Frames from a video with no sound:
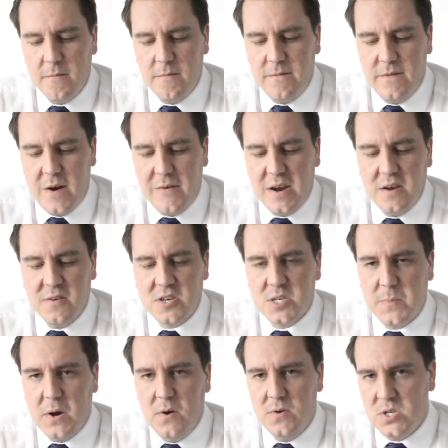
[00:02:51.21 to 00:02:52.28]
Very
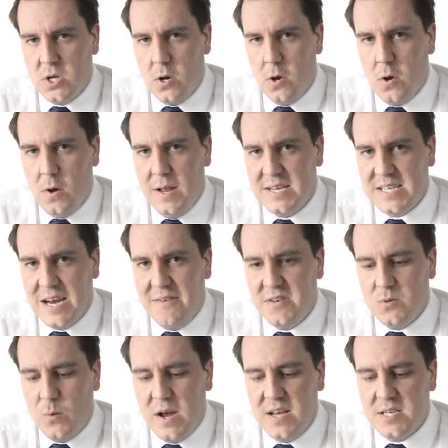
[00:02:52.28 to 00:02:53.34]
unexposed, a lot less carry
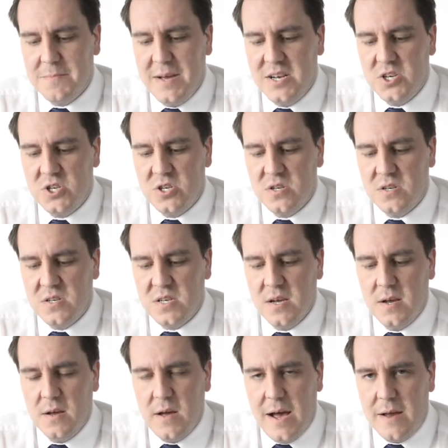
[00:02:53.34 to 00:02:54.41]
to weight as I mentioned,
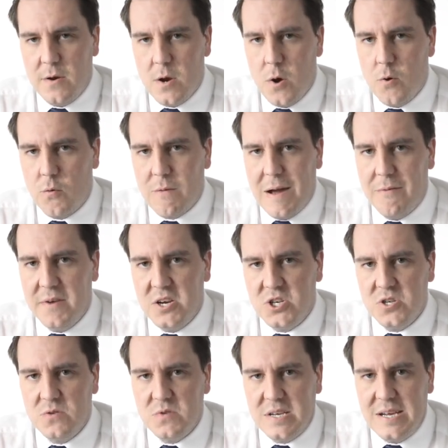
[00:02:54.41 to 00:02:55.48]
and no ground
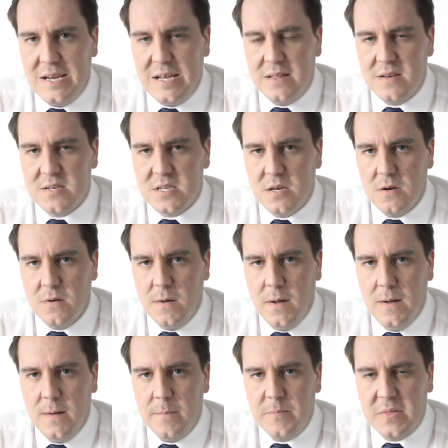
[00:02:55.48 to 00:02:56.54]
issues either. So
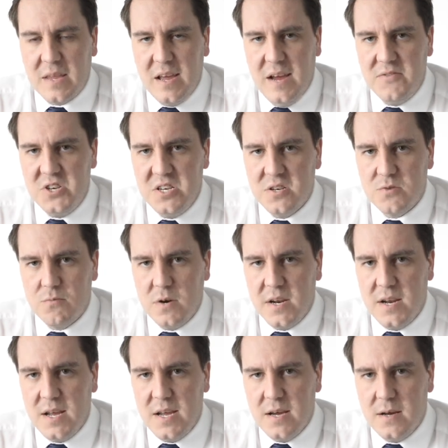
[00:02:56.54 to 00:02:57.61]
if she does run
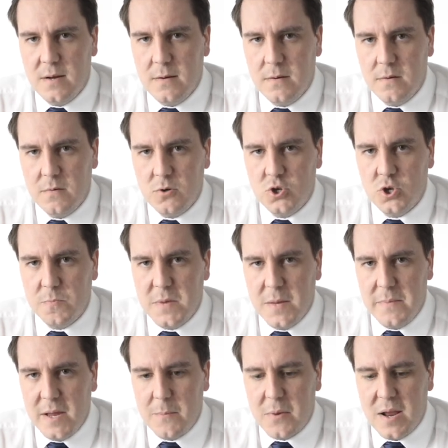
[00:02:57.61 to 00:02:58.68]
in here, should be a
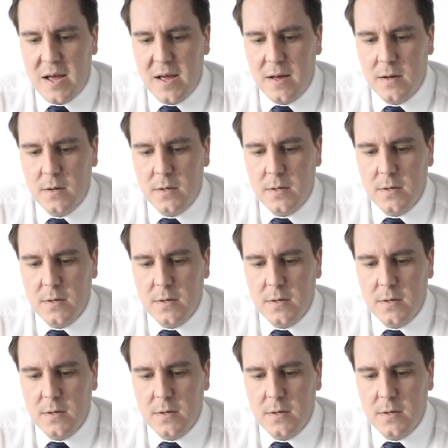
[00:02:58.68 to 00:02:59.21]
big player.